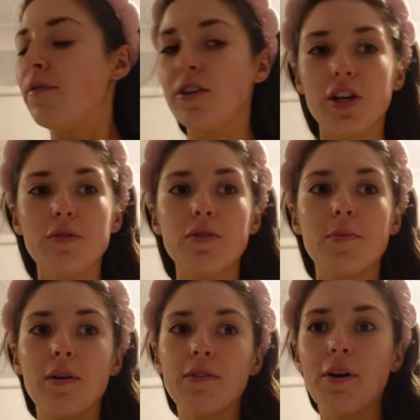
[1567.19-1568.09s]
video
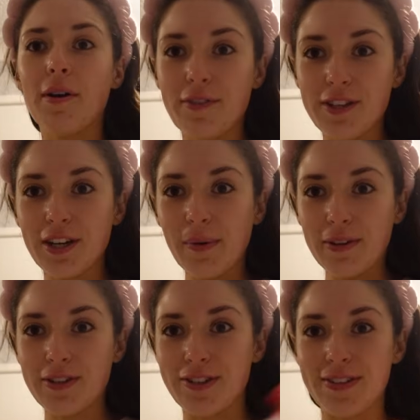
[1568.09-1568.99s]
tomorrow a video
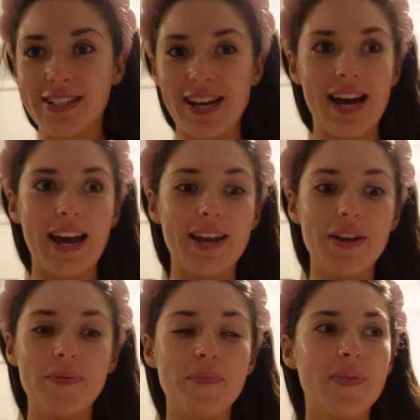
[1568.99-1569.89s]
on sunday